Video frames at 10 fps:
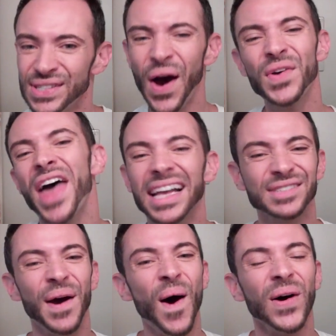So
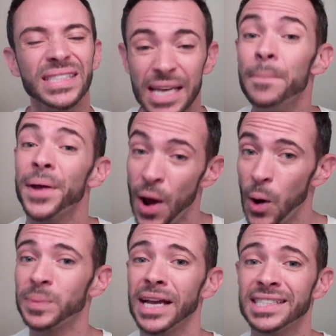that's my whole tip, but I
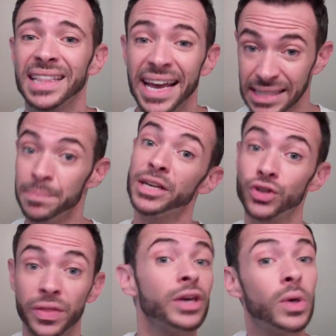hope that you liked it. Make
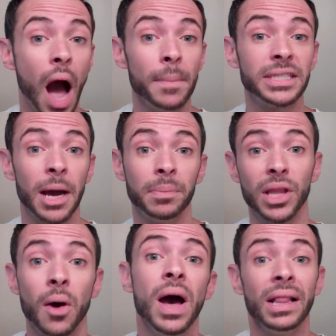sure that you comment down
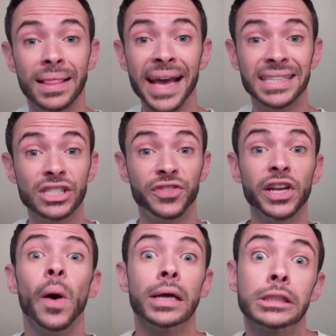below, like this
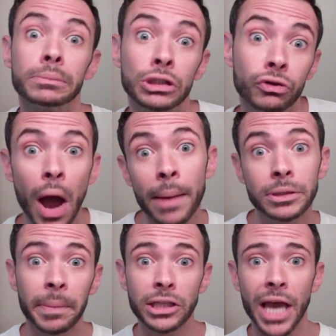video, and
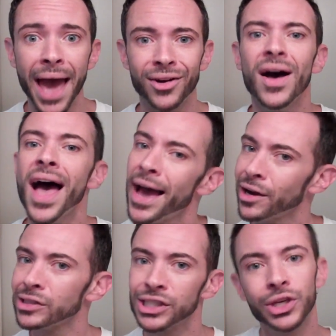subscribe to my channel. And
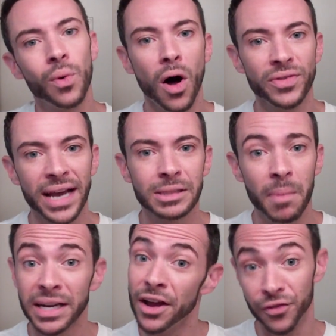I'll see you all next
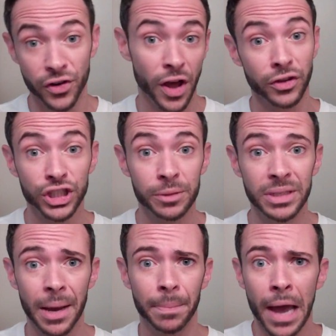Monday for another cheap
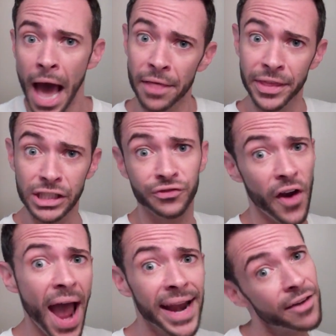tip, and this
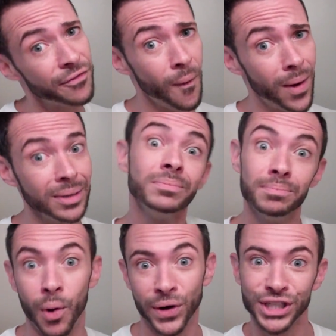Friday for
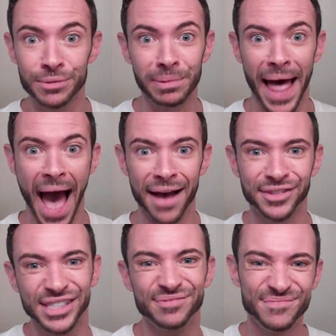more cheap
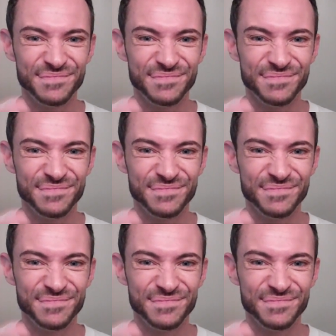laughs.